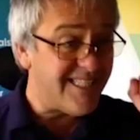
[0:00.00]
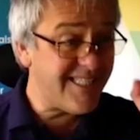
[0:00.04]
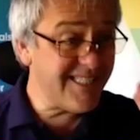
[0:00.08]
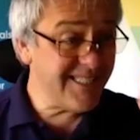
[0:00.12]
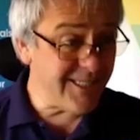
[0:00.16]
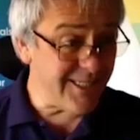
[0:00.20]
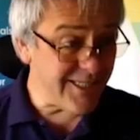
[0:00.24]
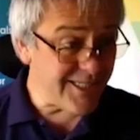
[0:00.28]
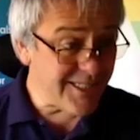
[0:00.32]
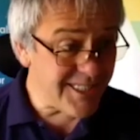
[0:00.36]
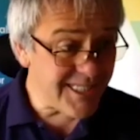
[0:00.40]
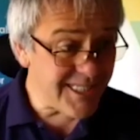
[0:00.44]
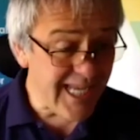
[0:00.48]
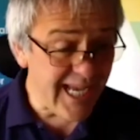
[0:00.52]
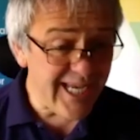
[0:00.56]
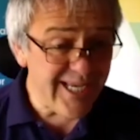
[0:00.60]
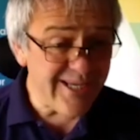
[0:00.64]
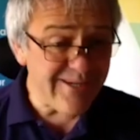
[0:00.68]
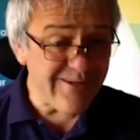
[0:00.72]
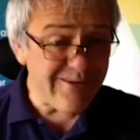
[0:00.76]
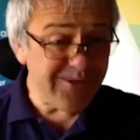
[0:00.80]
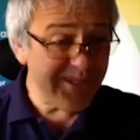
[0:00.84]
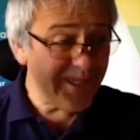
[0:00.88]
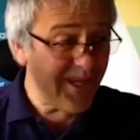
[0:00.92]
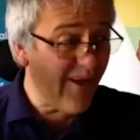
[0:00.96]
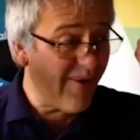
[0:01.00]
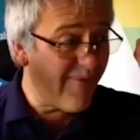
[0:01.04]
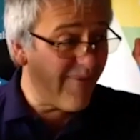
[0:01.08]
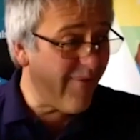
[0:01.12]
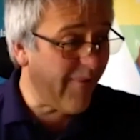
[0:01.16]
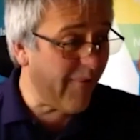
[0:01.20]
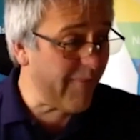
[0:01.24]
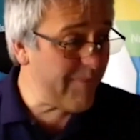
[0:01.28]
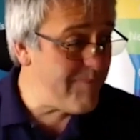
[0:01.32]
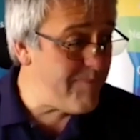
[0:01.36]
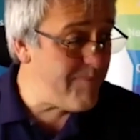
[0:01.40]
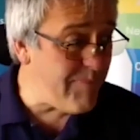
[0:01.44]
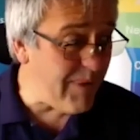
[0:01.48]
to Sales
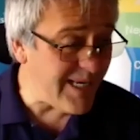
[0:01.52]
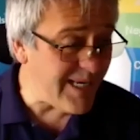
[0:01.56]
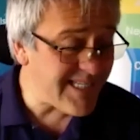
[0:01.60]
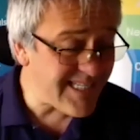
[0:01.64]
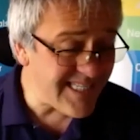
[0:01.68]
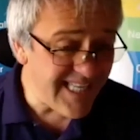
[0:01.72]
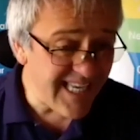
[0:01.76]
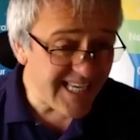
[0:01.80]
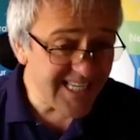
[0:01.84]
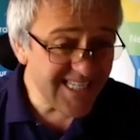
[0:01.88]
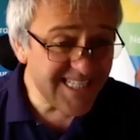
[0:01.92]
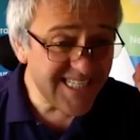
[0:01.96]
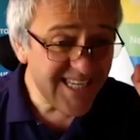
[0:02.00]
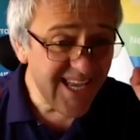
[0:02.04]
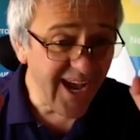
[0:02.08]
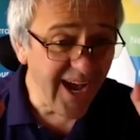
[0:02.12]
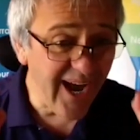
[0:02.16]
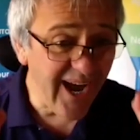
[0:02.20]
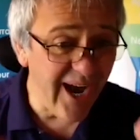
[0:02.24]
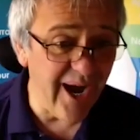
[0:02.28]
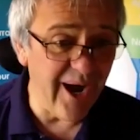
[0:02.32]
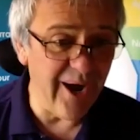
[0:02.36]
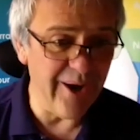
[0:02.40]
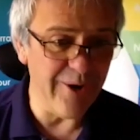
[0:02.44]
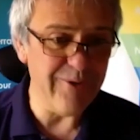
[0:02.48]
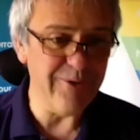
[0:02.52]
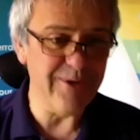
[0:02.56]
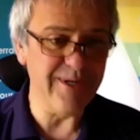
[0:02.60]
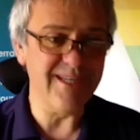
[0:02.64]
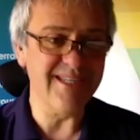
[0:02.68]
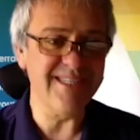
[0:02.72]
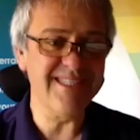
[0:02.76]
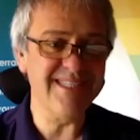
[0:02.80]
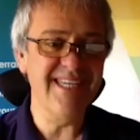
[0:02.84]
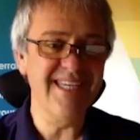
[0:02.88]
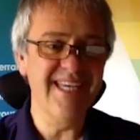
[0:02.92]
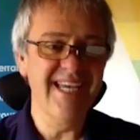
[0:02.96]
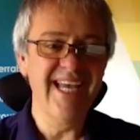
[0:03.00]
for Business
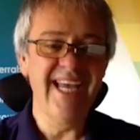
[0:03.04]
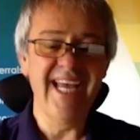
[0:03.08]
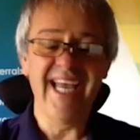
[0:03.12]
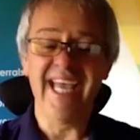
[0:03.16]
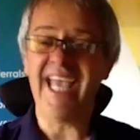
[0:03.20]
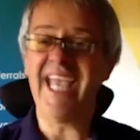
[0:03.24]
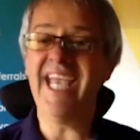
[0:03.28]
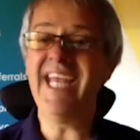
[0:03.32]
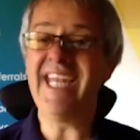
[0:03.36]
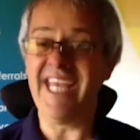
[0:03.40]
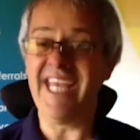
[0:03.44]
Owners. It